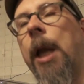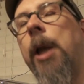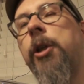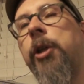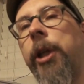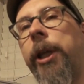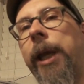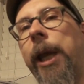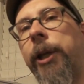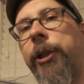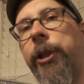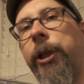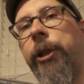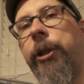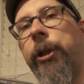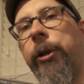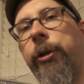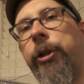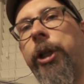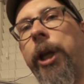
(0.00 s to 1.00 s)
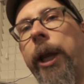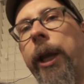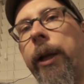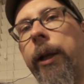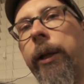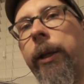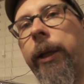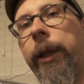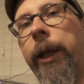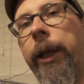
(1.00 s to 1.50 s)
So the H D two
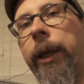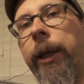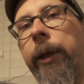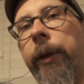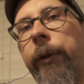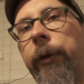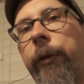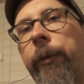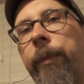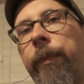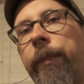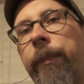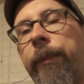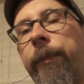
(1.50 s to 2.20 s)
channel is